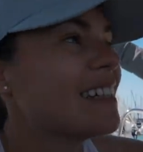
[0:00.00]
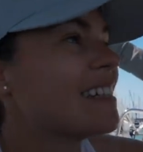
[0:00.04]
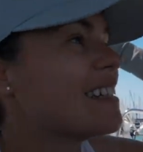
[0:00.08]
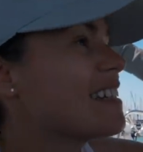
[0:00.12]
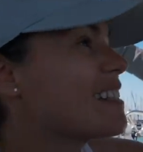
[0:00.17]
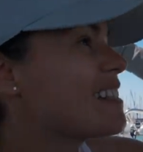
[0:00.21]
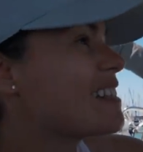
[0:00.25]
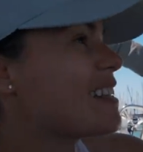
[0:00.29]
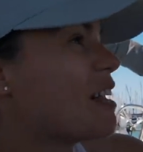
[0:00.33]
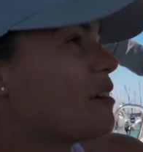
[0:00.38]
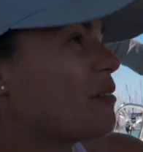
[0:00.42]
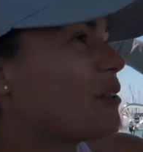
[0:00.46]

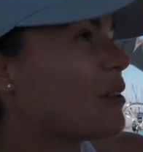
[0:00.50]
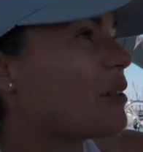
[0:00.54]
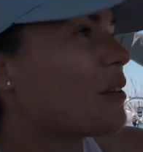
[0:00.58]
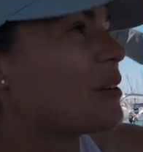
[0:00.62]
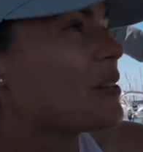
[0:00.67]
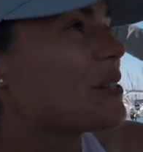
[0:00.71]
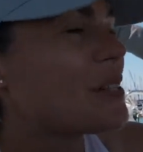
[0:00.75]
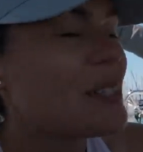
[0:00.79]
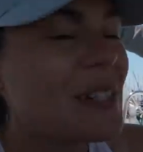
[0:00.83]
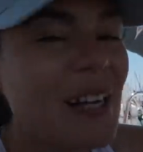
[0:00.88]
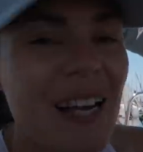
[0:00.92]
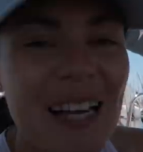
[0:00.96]
It's like one of
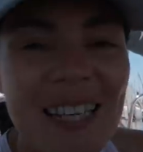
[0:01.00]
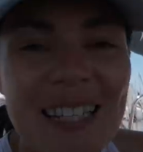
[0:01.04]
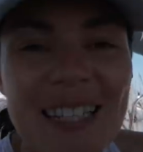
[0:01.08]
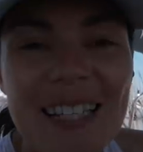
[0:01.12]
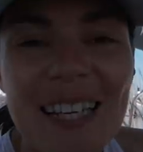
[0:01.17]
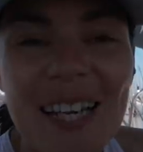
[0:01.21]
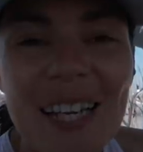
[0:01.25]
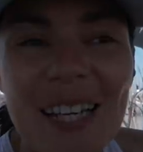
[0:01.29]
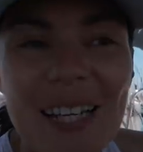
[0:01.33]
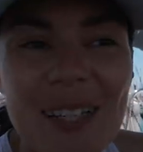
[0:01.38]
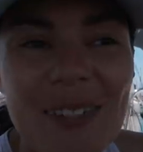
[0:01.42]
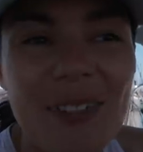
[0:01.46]
those nice
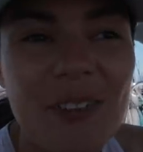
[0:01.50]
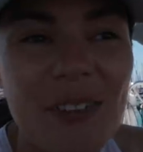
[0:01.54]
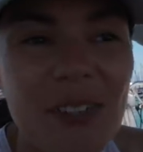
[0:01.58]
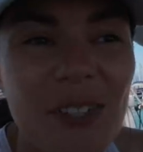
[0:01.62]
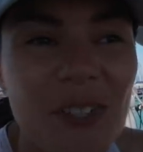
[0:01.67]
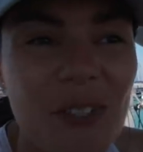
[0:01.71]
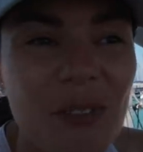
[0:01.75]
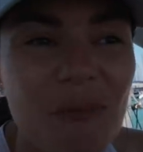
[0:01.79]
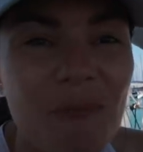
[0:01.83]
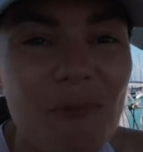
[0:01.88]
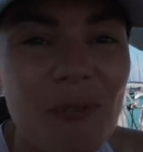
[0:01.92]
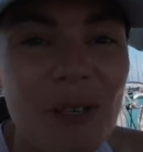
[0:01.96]
days where
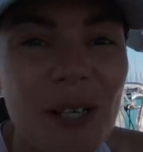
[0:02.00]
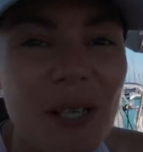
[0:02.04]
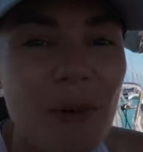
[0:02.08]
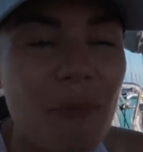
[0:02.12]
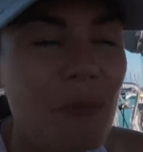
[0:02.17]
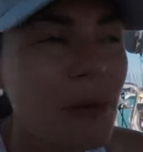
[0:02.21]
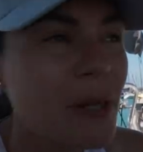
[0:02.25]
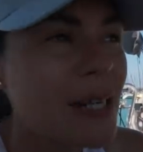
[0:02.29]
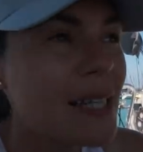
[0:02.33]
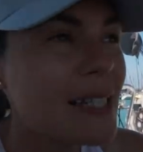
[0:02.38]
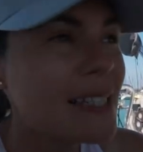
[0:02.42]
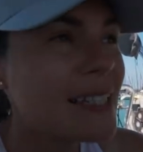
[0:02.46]
it's pretty
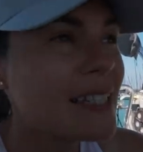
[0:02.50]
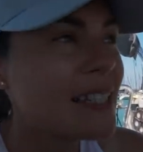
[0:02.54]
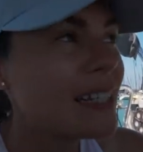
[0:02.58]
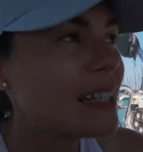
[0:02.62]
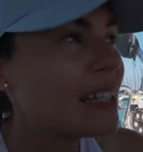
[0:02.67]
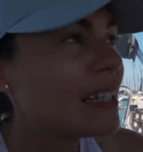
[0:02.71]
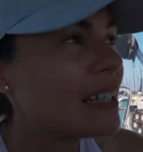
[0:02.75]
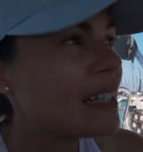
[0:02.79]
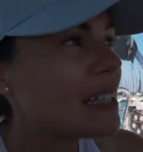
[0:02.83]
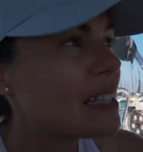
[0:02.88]
breezy.